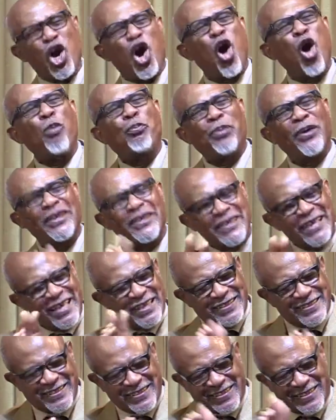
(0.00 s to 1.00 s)

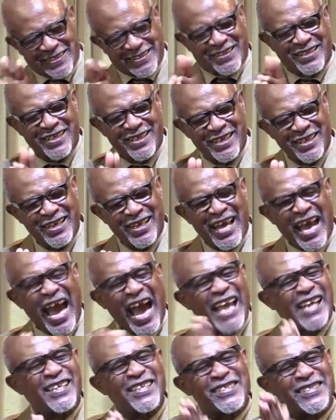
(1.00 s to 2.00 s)
openness,
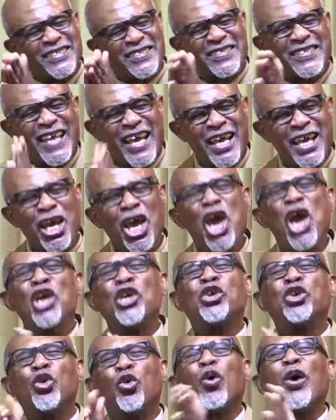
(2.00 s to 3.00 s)
I could say
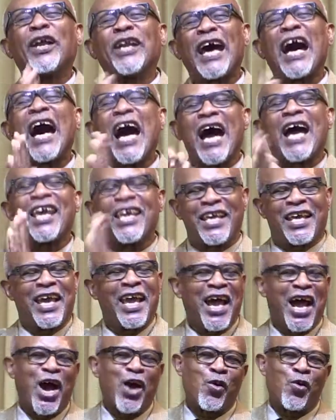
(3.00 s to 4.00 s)
you and I
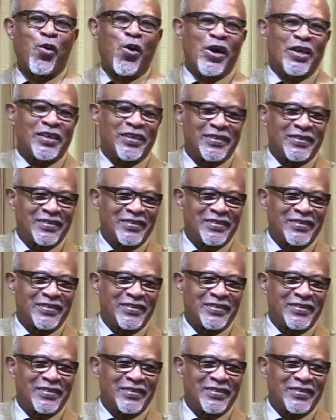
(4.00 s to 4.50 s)
are one.